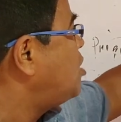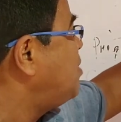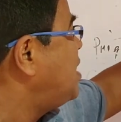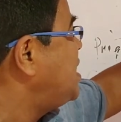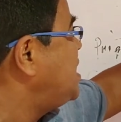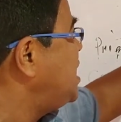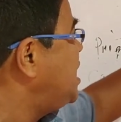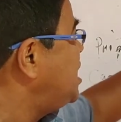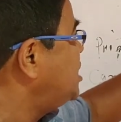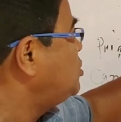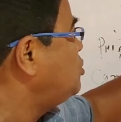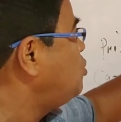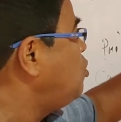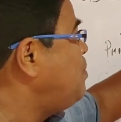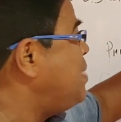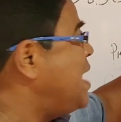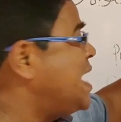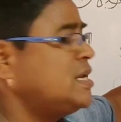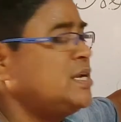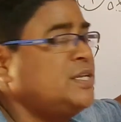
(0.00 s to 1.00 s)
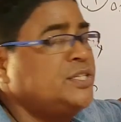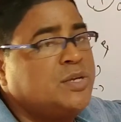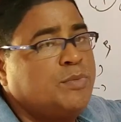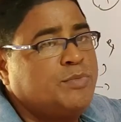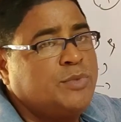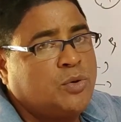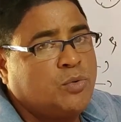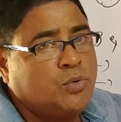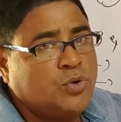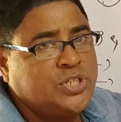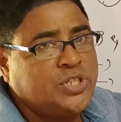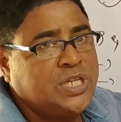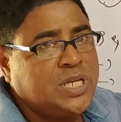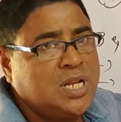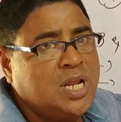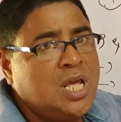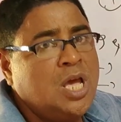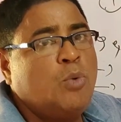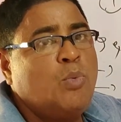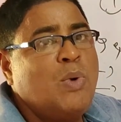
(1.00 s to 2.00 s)
for my yes no patterns of the
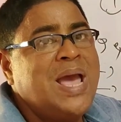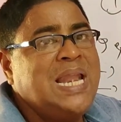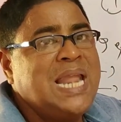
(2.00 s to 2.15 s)
question,